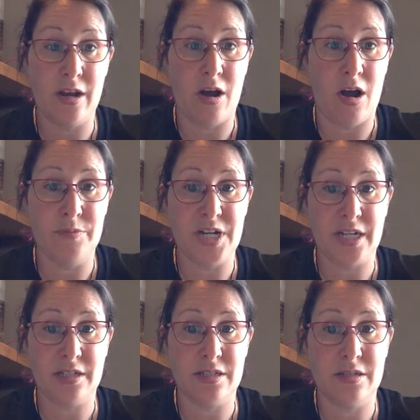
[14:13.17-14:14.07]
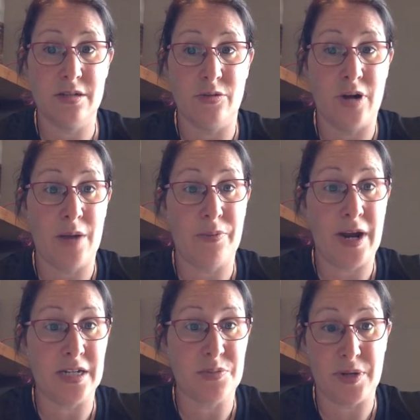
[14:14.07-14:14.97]
objects or
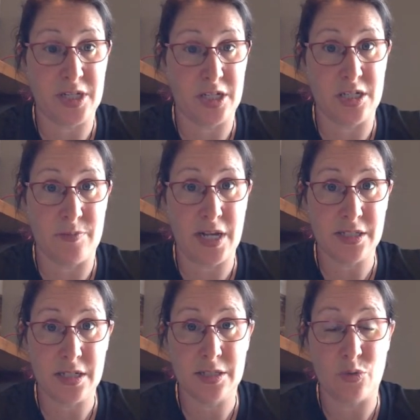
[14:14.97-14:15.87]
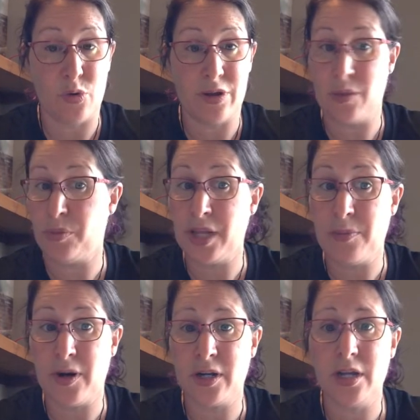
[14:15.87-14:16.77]
apparatus, especially gymnastics or in the play
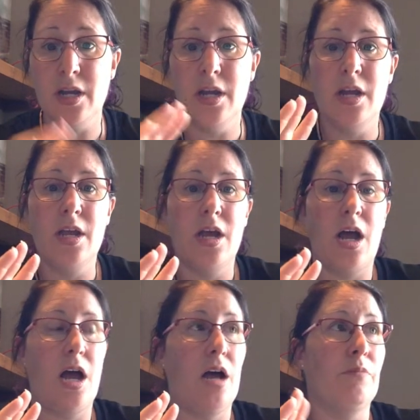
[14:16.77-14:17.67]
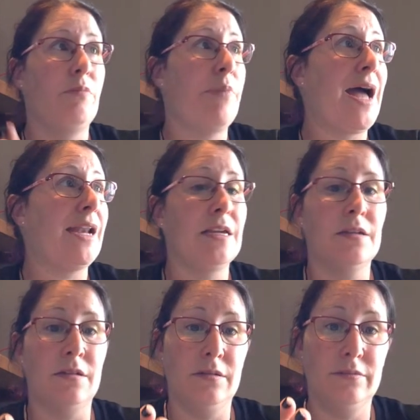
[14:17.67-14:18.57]
park? Batting
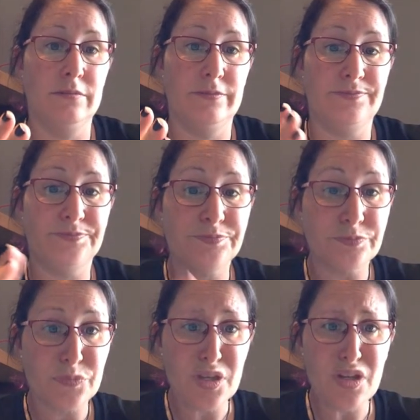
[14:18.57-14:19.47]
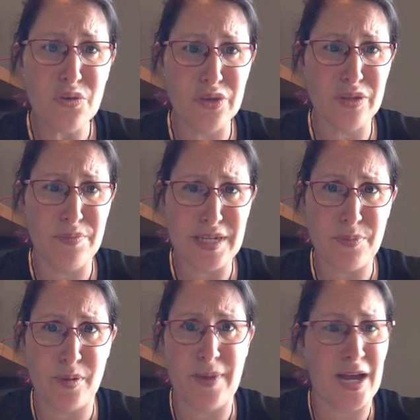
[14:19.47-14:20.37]
with a
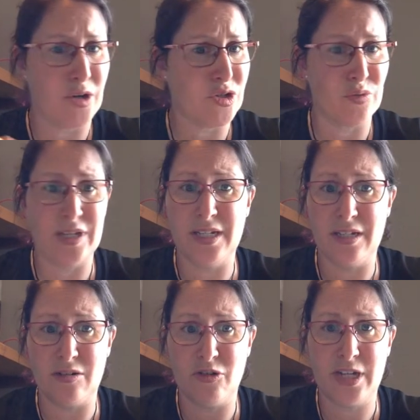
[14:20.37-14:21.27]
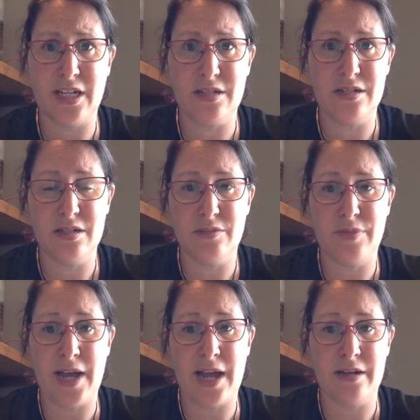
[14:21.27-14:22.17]
baseball bat or swinging a cricket
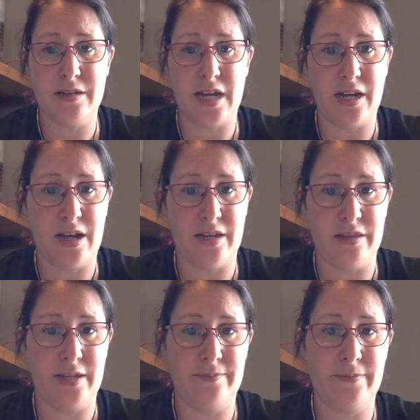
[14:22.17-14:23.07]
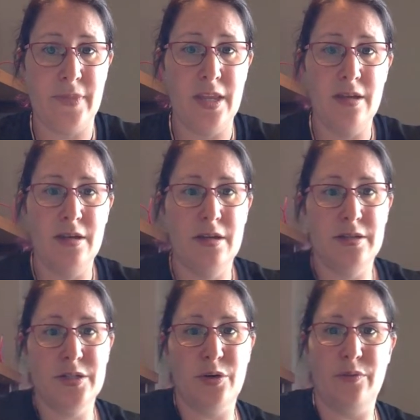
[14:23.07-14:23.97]
bat, that kind of thing.
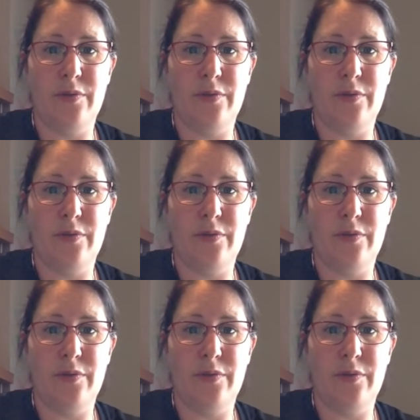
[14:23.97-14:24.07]
So